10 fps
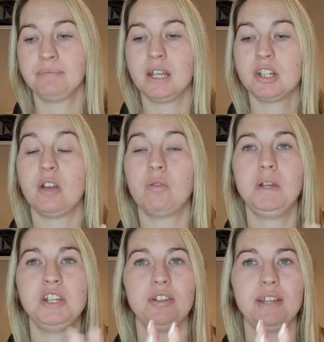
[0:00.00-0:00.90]
So if
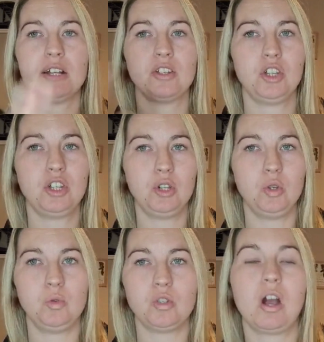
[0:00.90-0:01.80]
we took that as a
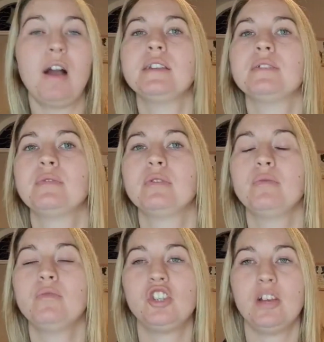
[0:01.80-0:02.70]
huge kind of
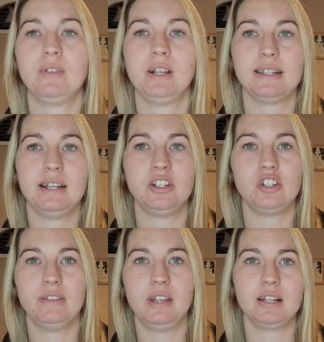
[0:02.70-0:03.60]

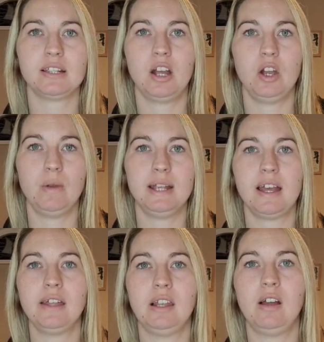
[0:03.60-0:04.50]
generalization there, so it's
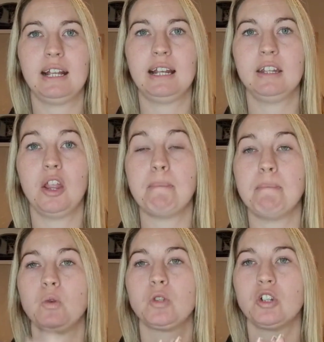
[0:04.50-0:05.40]
unlikely that the
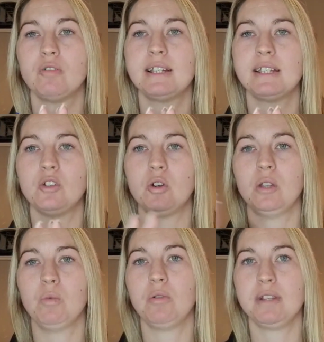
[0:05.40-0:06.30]
most aggressive dog in
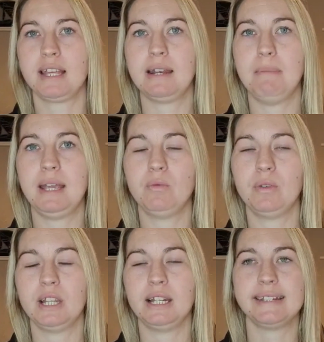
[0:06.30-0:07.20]
the world is going to mate
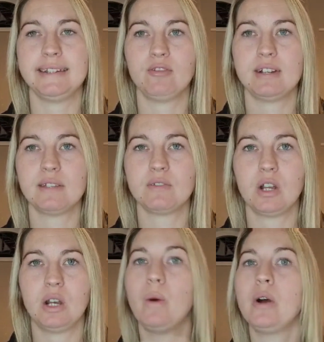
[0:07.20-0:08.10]
with the least aggressive dog
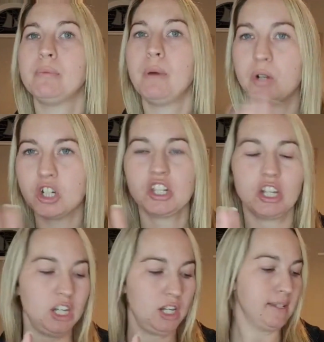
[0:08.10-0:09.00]
in the world, but we're just
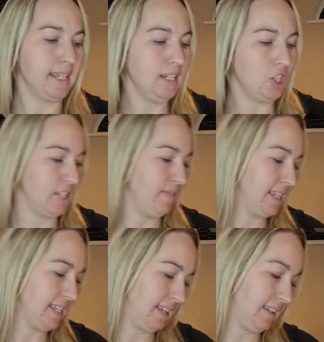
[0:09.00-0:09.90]
going to use it
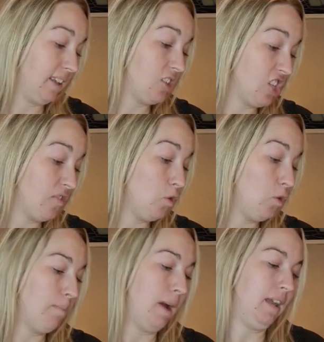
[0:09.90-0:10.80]
just
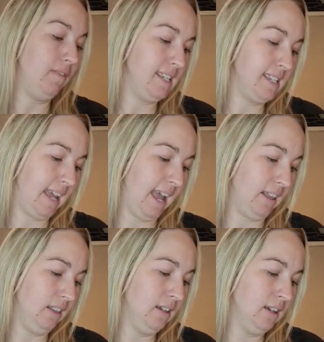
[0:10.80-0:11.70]
for my lovely
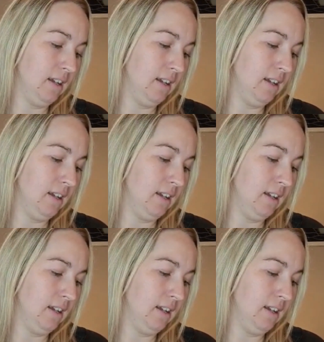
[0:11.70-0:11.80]
scale.